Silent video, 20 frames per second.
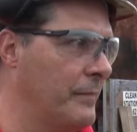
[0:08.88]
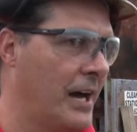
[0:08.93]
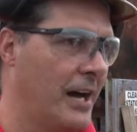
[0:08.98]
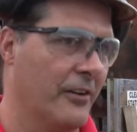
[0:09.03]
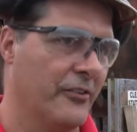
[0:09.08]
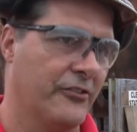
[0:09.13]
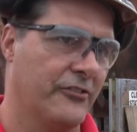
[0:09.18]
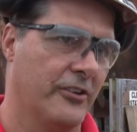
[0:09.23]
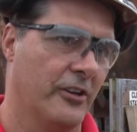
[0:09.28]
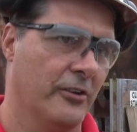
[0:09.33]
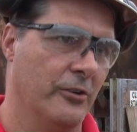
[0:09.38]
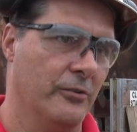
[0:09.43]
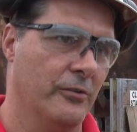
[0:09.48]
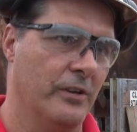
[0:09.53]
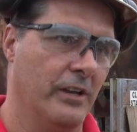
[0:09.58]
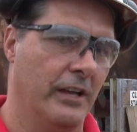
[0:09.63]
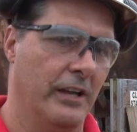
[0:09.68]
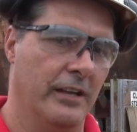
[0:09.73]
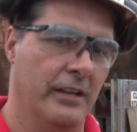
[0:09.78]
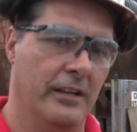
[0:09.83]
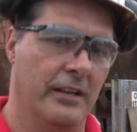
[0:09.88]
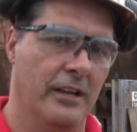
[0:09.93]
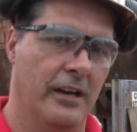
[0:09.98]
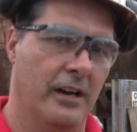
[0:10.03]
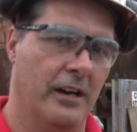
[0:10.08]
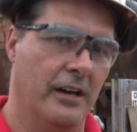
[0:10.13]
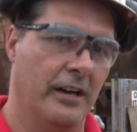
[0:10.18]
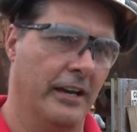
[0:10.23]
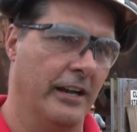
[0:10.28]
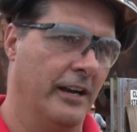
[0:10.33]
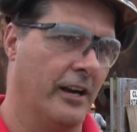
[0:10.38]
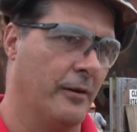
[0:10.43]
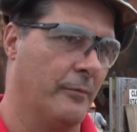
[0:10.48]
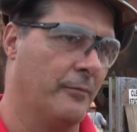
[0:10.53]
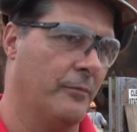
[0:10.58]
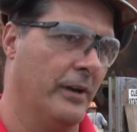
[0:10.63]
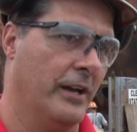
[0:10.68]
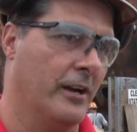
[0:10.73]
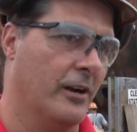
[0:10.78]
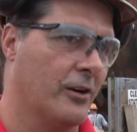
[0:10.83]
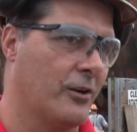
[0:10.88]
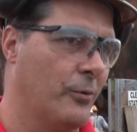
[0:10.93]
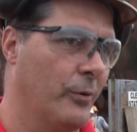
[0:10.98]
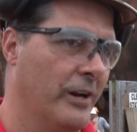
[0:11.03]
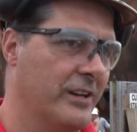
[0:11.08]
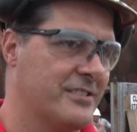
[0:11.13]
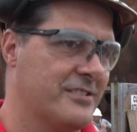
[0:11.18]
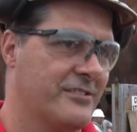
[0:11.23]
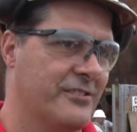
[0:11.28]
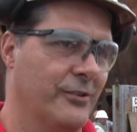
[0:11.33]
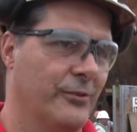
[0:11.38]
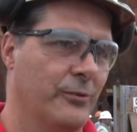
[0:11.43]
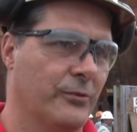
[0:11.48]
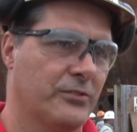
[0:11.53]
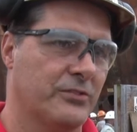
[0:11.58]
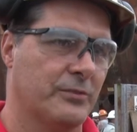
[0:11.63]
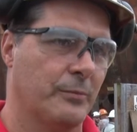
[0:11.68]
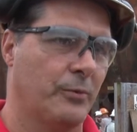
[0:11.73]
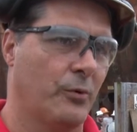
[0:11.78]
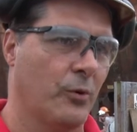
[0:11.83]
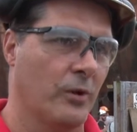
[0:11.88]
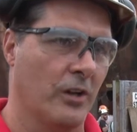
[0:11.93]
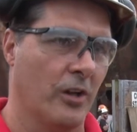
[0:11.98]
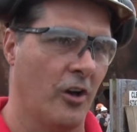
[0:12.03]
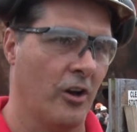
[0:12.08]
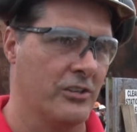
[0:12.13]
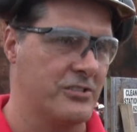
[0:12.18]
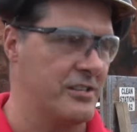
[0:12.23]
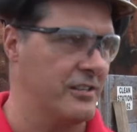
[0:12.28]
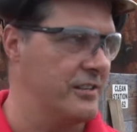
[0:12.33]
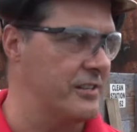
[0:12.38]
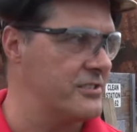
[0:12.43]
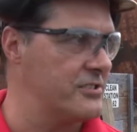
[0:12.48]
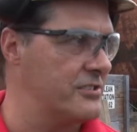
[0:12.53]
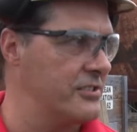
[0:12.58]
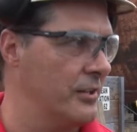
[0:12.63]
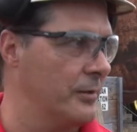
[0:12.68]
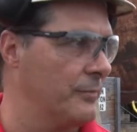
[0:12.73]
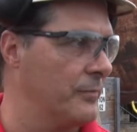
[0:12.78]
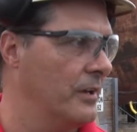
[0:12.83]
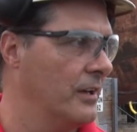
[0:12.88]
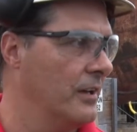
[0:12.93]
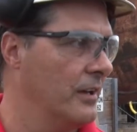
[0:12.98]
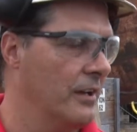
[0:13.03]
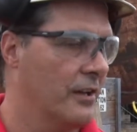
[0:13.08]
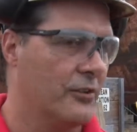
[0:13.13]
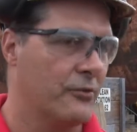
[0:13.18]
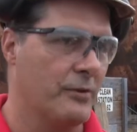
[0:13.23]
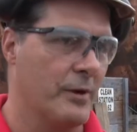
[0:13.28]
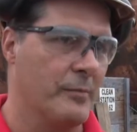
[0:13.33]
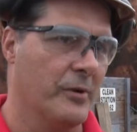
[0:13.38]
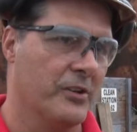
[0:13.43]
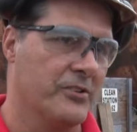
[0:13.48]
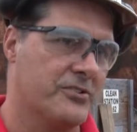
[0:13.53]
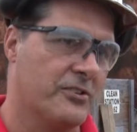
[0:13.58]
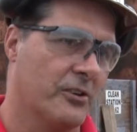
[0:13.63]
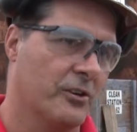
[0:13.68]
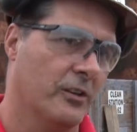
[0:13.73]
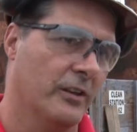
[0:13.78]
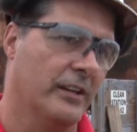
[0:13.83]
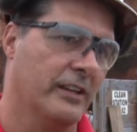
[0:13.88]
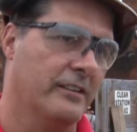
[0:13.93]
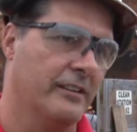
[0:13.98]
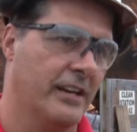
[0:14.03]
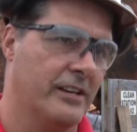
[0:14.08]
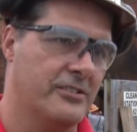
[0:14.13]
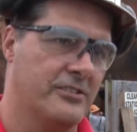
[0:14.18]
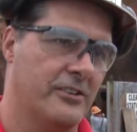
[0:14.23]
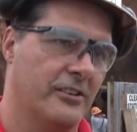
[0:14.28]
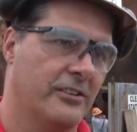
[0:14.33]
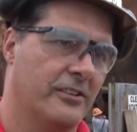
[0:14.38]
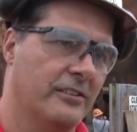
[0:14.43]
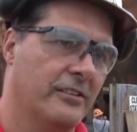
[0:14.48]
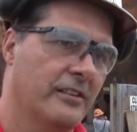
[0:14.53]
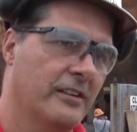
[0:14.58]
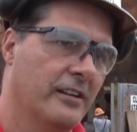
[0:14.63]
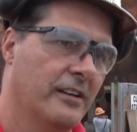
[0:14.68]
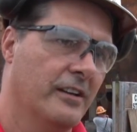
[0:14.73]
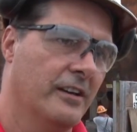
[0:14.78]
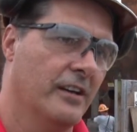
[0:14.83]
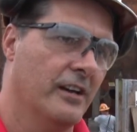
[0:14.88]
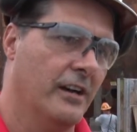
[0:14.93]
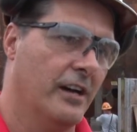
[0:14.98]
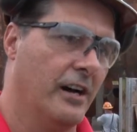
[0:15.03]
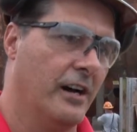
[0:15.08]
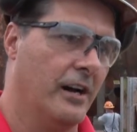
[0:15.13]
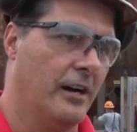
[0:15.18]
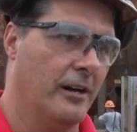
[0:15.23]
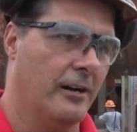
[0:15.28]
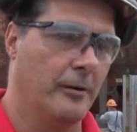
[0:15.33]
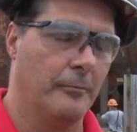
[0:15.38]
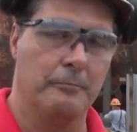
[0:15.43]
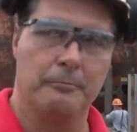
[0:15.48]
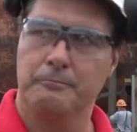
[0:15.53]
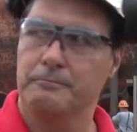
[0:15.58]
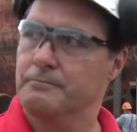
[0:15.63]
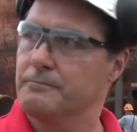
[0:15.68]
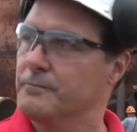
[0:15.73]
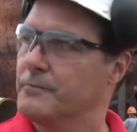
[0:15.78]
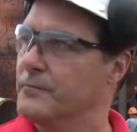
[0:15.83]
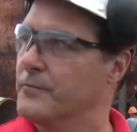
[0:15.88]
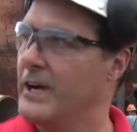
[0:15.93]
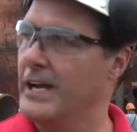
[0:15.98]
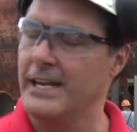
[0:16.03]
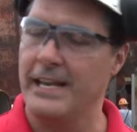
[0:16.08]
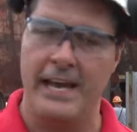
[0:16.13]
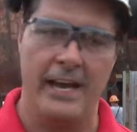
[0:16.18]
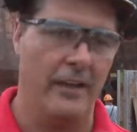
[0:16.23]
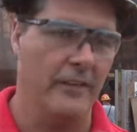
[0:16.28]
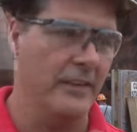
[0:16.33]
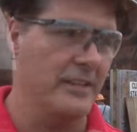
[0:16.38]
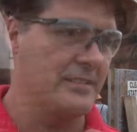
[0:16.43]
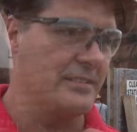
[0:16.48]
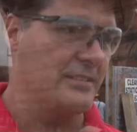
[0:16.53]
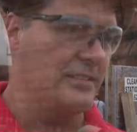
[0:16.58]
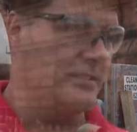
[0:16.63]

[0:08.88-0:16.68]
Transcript: milestone in, uh, in, our, in our quest to support launching this ship three months early next year. Um, right now, this